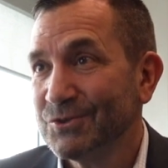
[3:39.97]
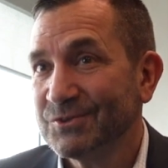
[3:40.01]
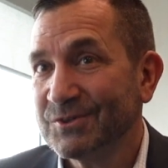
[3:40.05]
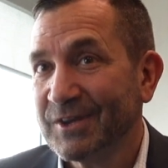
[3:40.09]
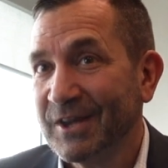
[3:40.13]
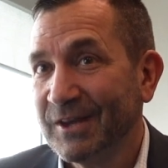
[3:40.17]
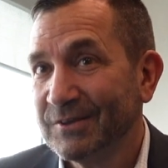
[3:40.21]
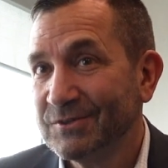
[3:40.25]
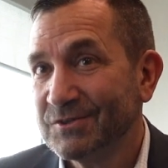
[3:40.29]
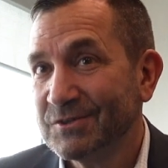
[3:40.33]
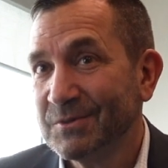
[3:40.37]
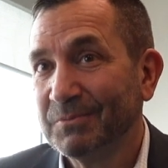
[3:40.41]

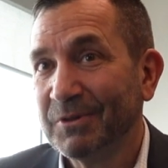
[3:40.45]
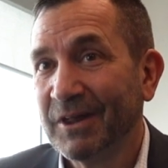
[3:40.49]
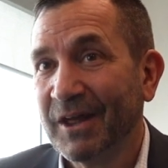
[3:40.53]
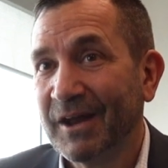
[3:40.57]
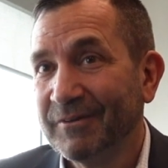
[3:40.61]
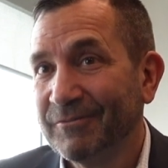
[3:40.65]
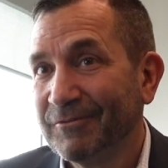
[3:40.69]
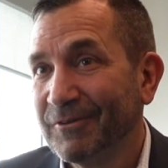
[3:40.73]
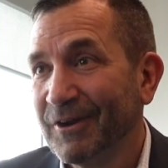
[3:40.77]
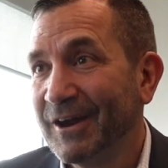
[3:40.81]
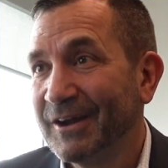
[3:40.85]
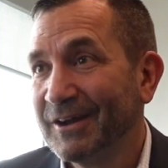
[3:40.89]
scale supply
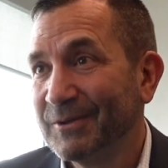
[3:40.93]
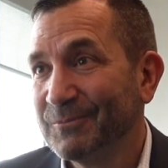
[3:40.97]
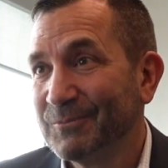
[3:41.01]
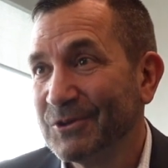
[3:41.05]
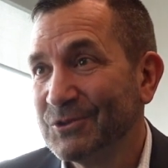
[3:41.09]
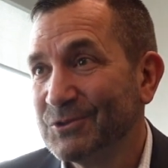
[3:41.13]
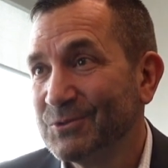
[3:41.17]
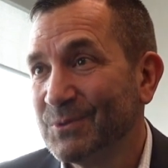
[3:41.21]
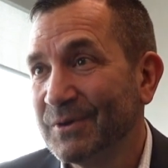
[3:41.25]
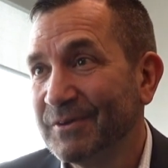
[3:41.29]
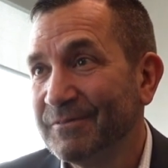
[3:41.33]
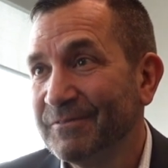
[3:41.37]
for
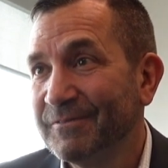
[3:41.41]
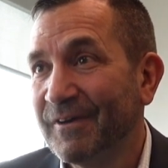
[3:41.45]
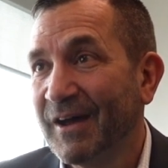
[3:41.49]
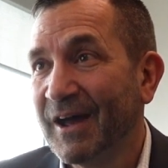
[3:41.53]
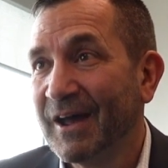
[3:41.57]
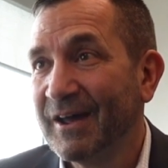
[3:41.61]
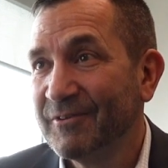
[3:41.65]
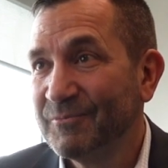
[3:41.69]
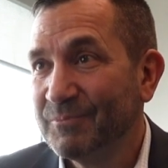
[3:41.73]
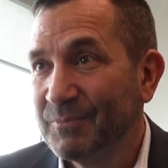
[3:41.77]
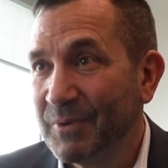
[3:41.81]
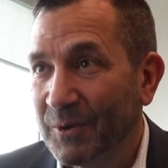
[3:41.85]

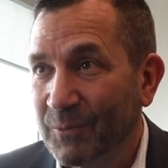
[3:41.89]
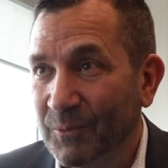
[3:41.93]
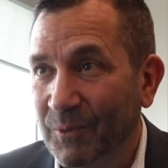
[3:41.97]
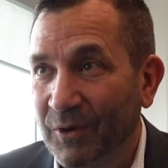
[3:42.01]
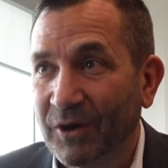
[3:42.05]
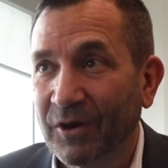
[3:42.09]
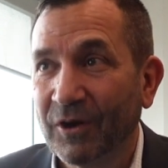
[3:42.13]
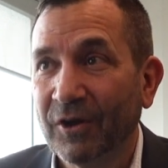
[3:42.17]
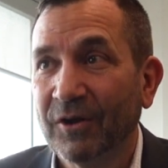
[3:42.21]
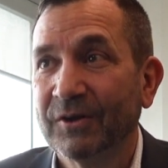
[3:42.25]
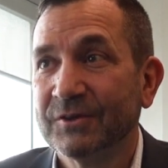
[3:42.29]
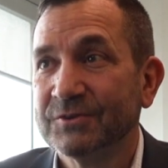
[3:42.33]
iodine-125, but
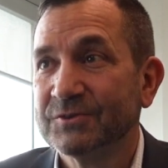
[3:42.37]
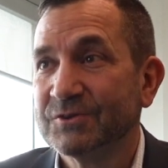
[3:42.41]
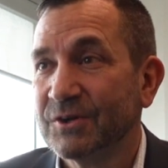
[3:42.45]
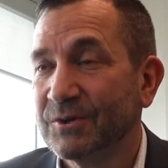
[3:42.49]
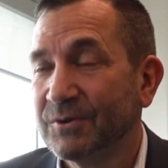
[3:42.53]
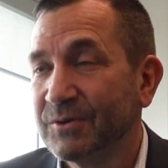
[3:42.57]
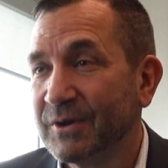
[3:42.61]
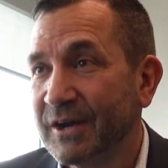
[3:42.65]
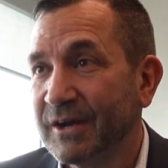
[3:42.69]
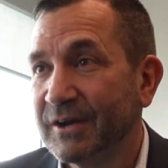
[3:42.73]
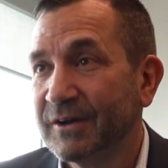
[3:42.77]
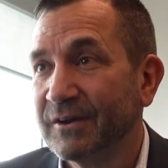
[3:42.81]
we're
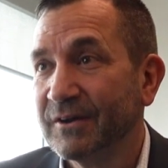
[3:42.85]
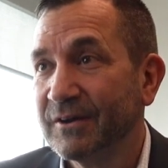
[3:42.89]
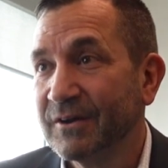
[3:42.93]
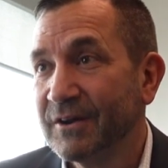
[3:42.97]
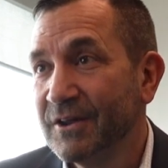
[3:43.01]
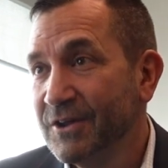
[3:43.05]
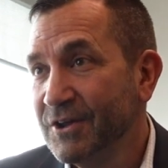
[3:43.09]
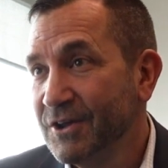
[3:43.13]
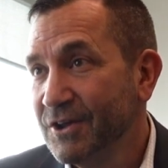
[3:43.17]
also here